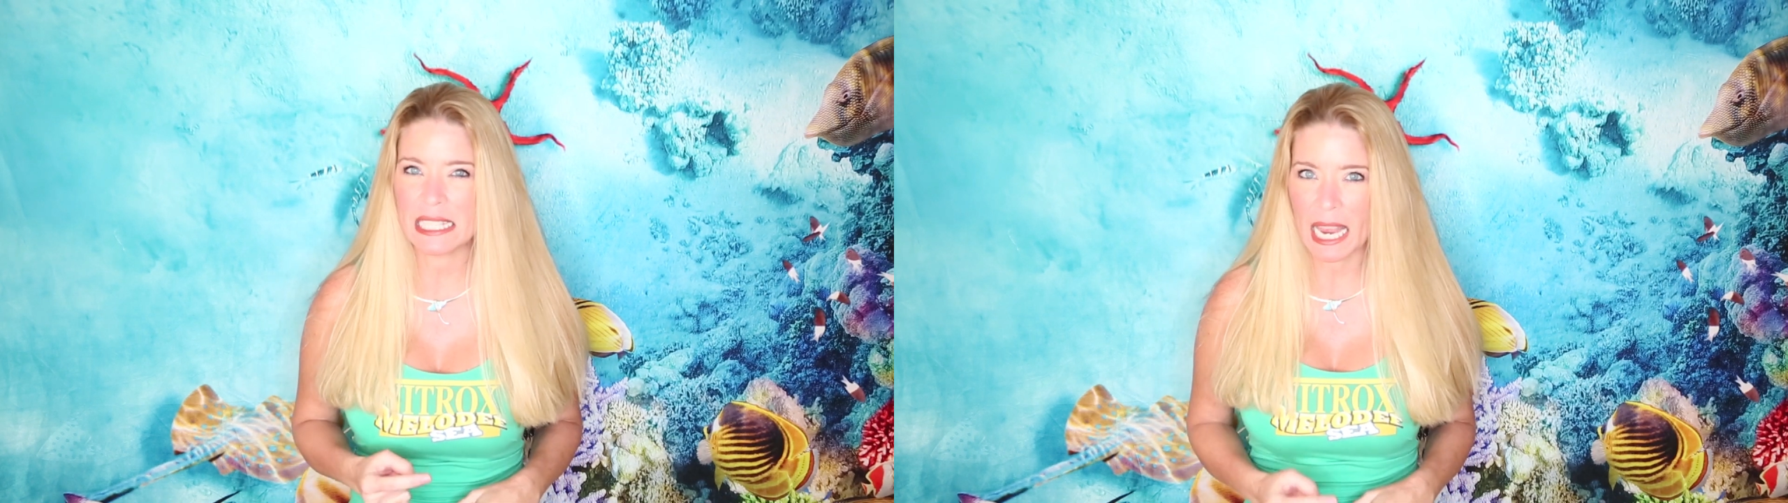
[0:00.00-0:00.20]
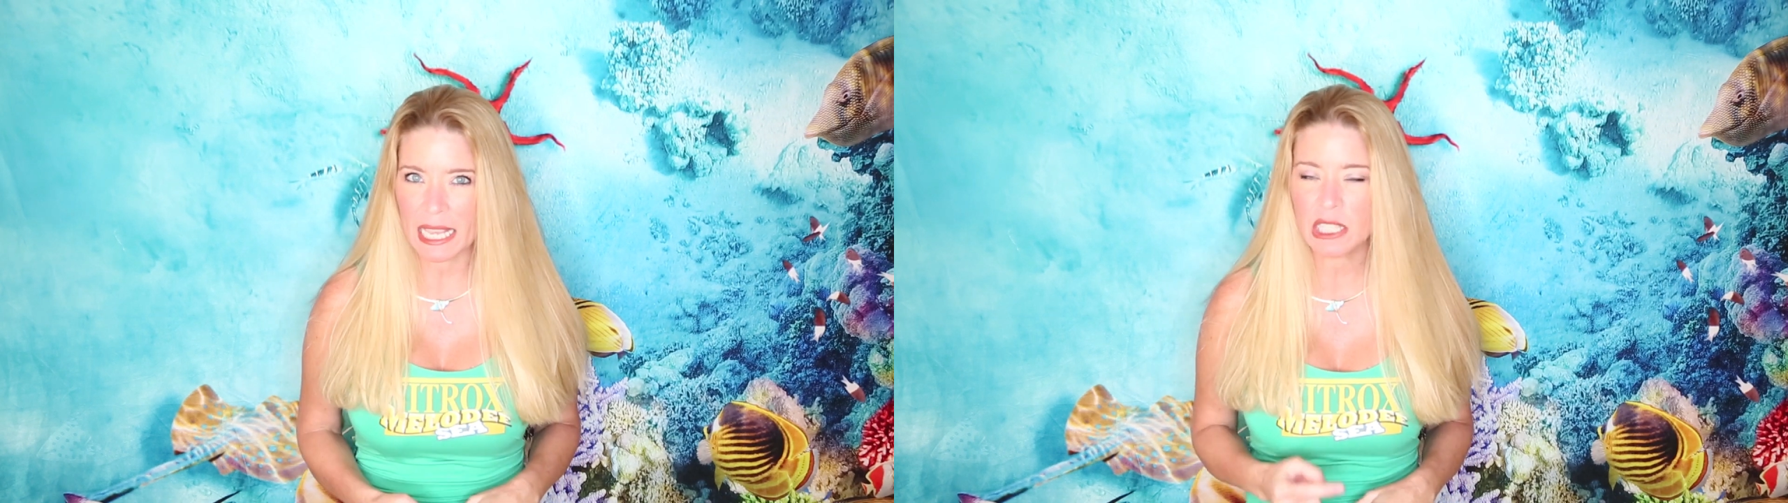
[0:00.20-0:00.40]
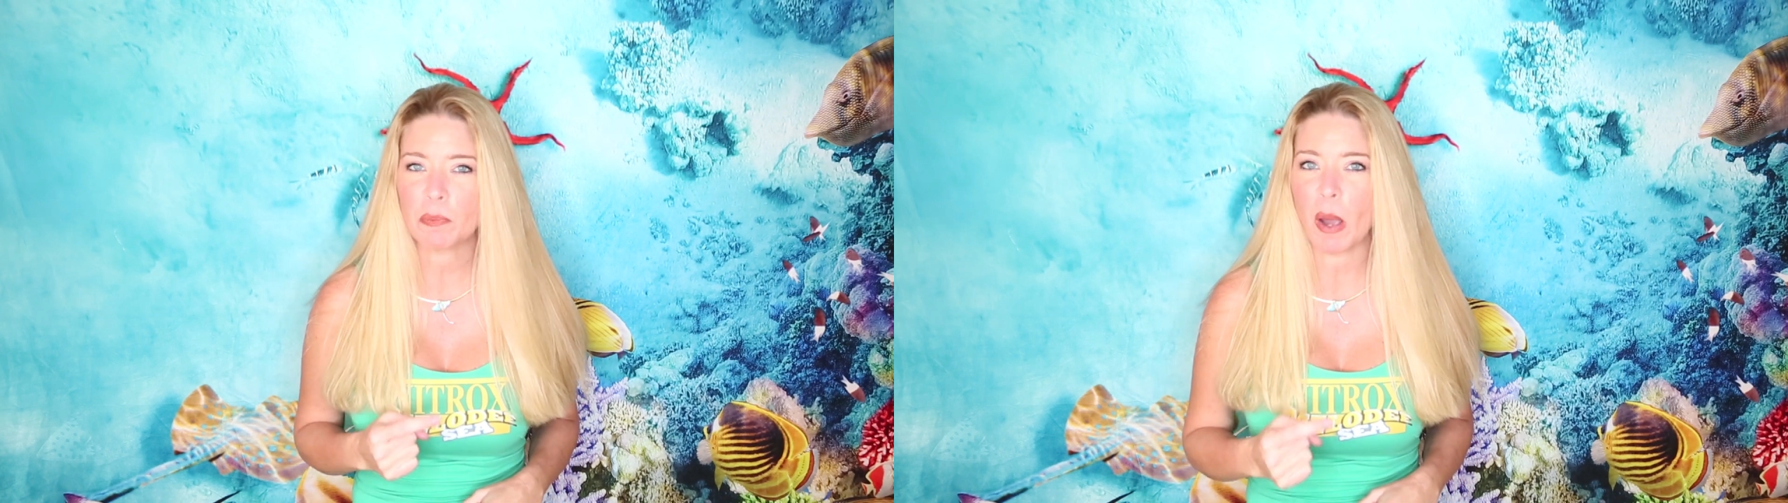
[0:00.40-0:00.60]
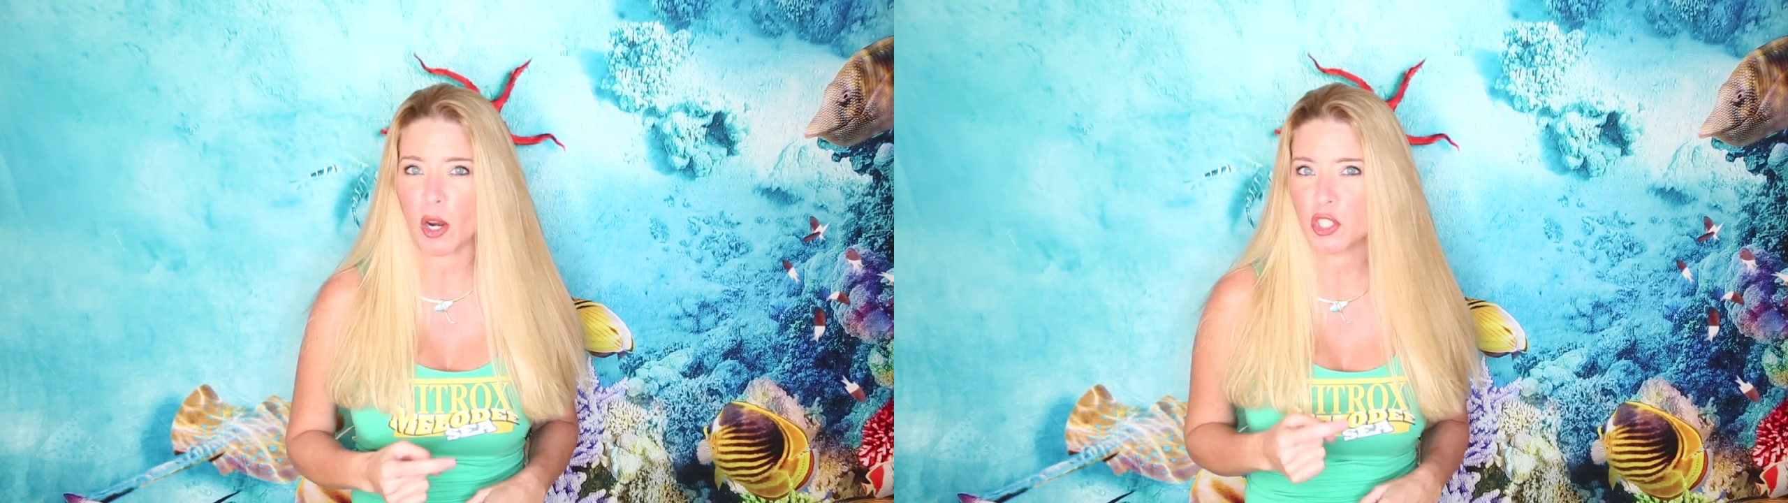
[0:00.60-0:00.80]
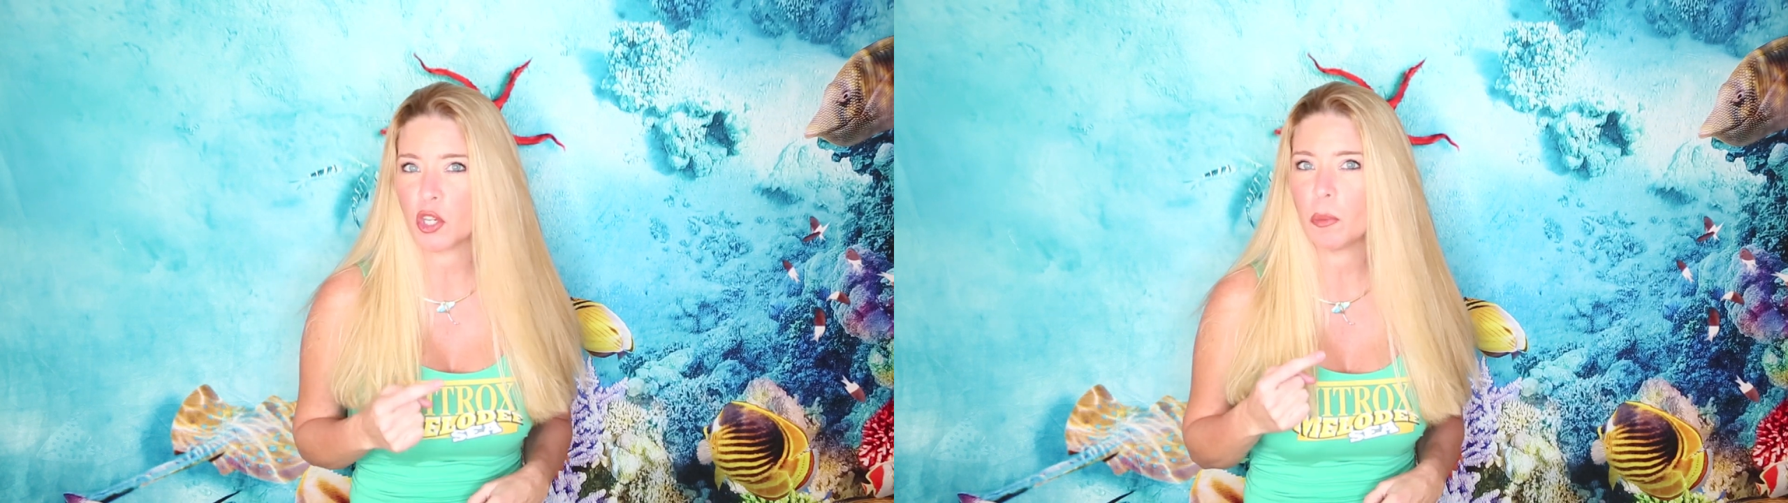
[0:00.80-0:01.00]
tank's
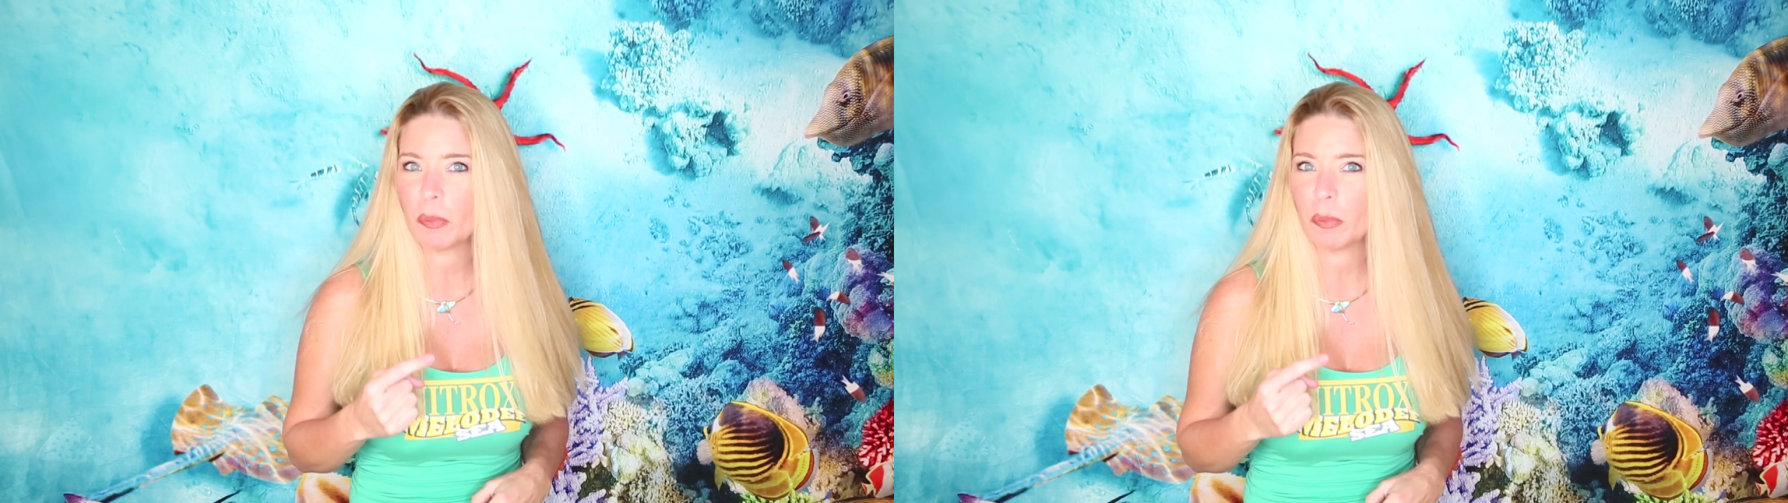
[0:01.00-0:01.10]
partial